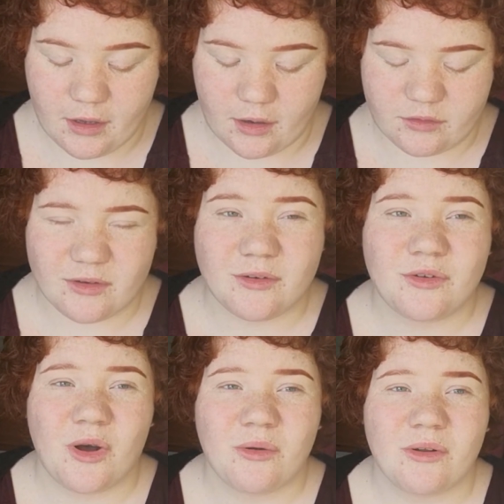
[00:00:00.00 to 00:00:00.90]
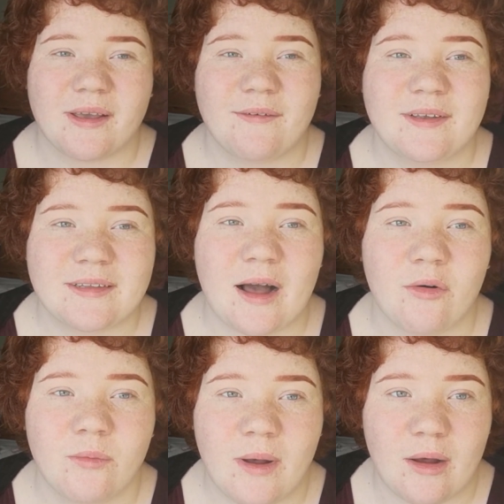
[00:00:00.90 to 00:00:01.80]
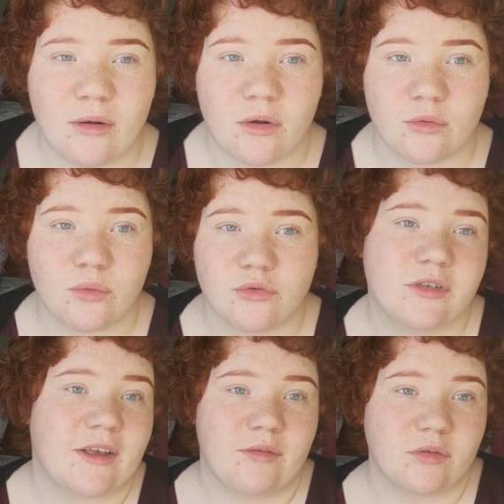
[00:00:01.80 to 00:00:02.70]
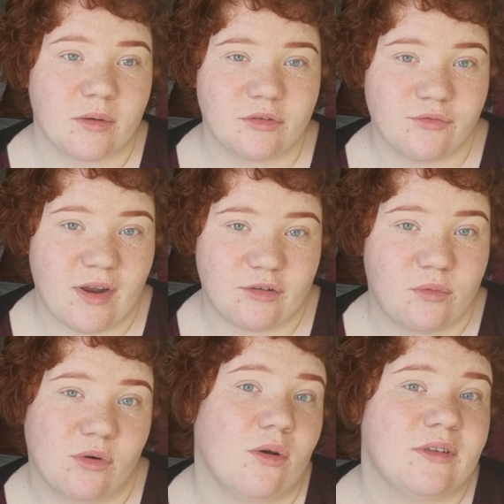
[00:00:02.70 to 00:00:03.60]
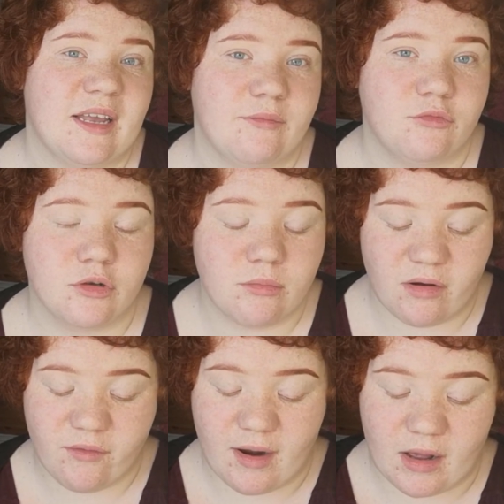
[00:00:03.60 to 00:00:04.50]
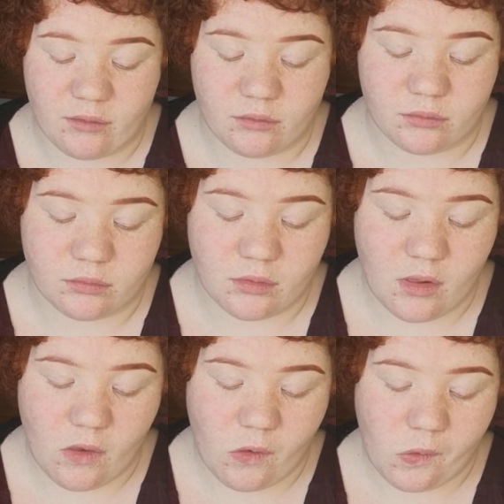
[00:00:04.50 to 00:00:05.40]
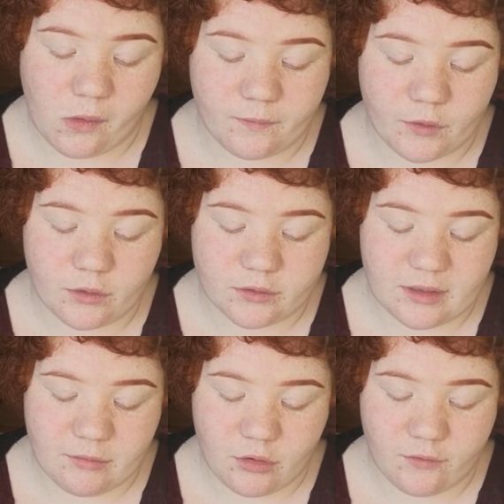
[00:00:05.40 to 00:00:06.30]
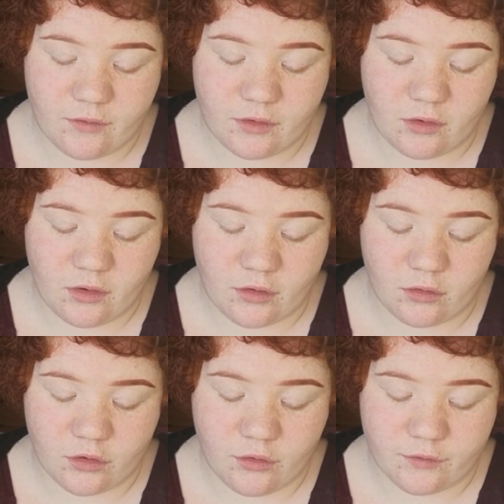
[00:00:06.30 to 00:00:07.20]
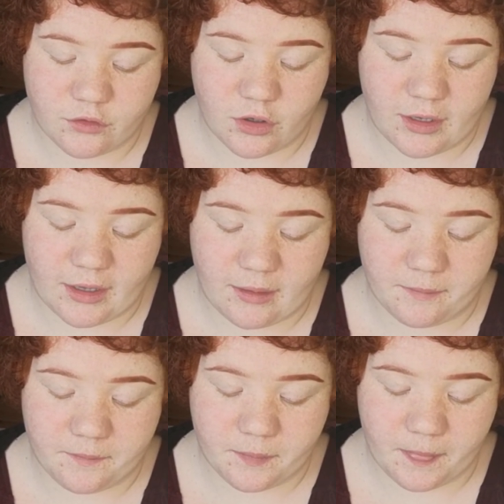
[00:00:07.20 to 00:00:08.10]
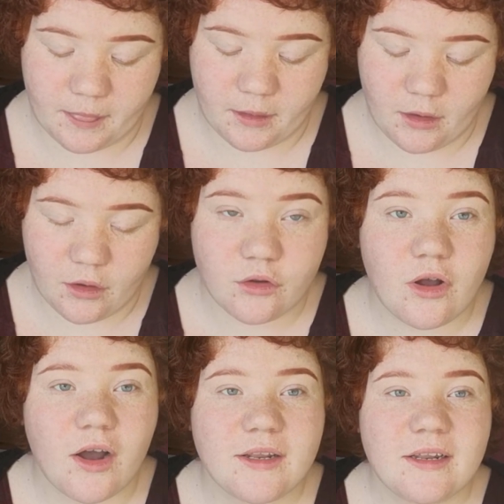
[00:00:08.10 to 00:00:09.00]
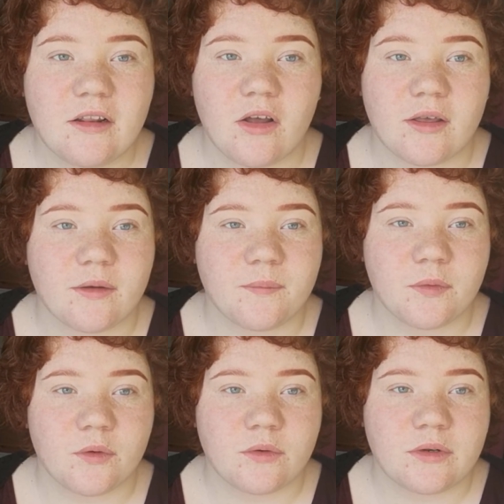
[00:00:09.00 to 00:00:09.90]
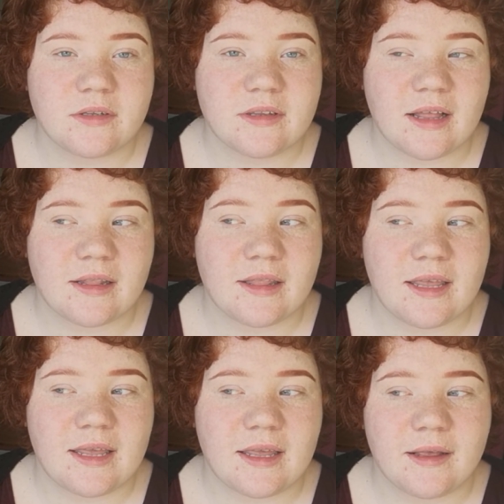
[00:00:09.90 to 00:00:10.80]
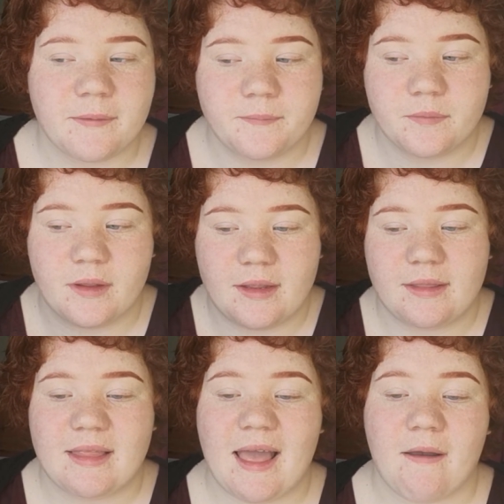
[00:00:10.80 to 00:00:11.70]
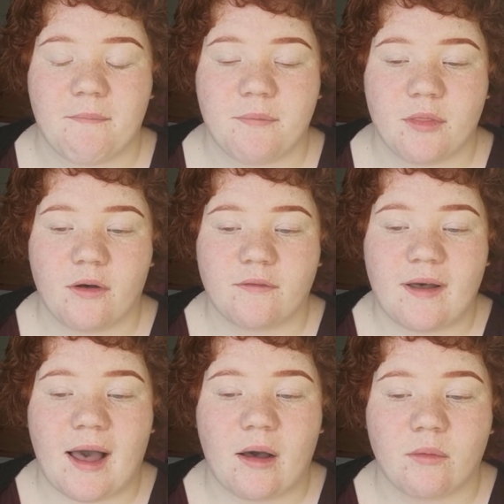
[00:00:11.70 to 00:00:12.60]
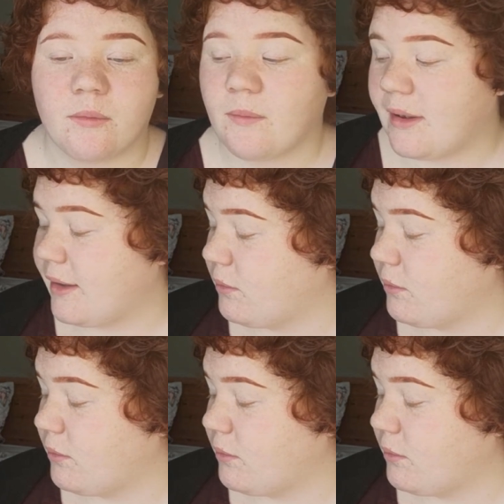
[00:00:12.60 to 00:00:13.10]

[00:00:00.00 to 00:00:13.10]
I was like, "No, like if he's that unwell, like we'll just give him time to rest. We'll go see him tomorrow, or go see him another time." Because I didn't like understand the depth of how unwell he